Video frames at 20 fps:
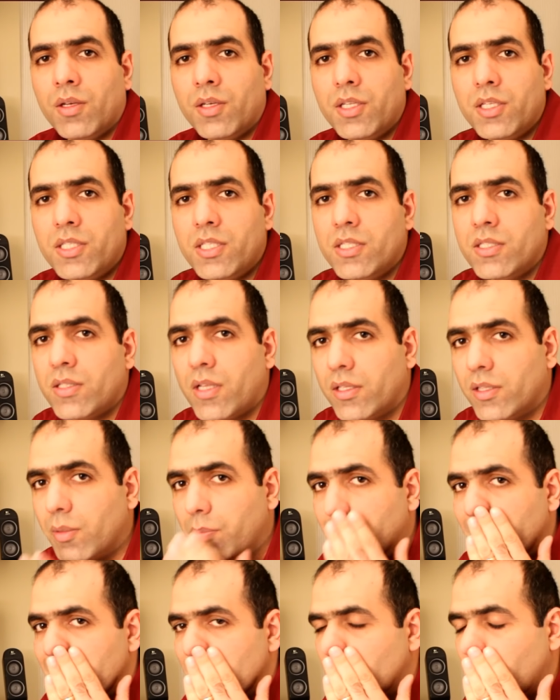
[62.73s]
This is not
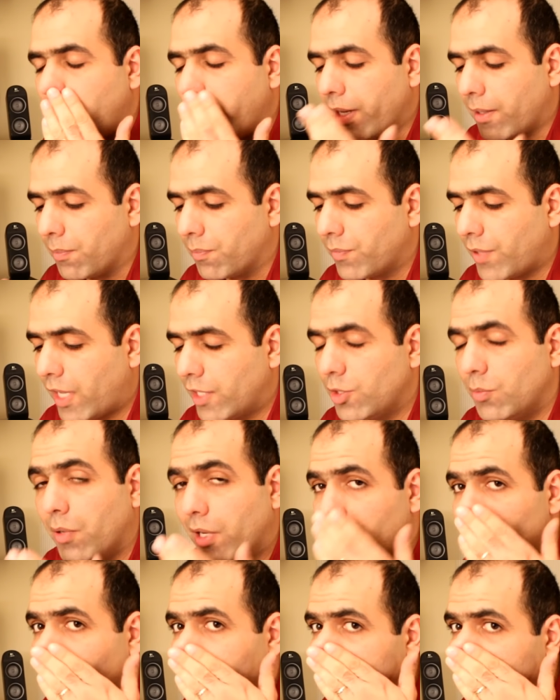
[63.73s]
the best way, and you
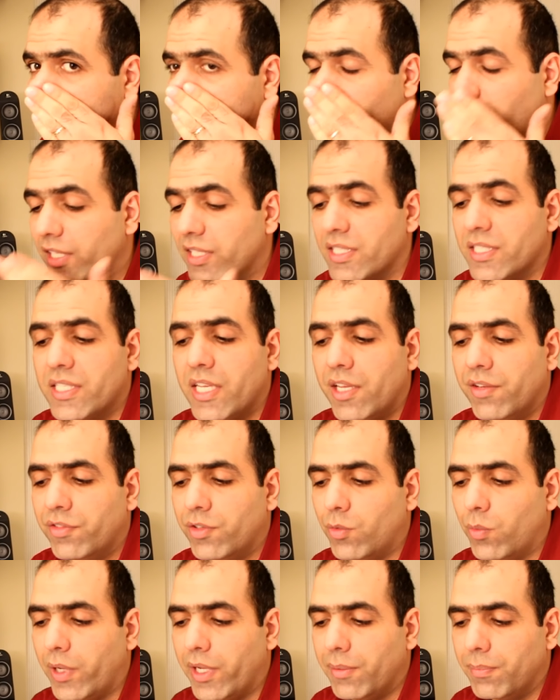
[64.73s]
might like to try a
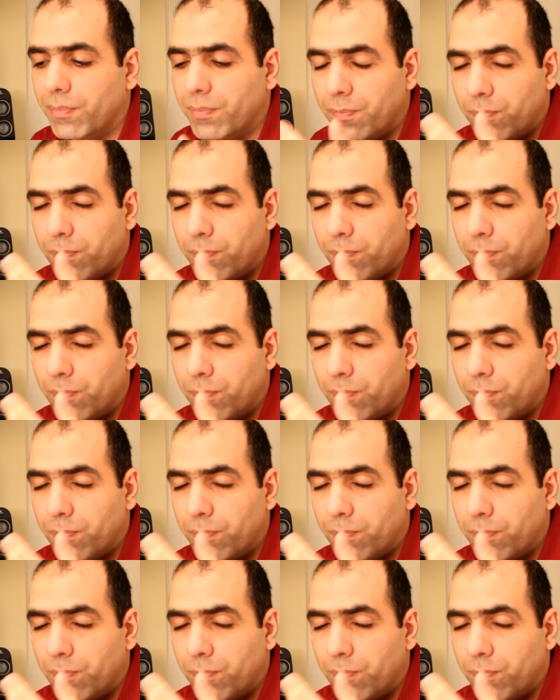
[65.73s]
safer way.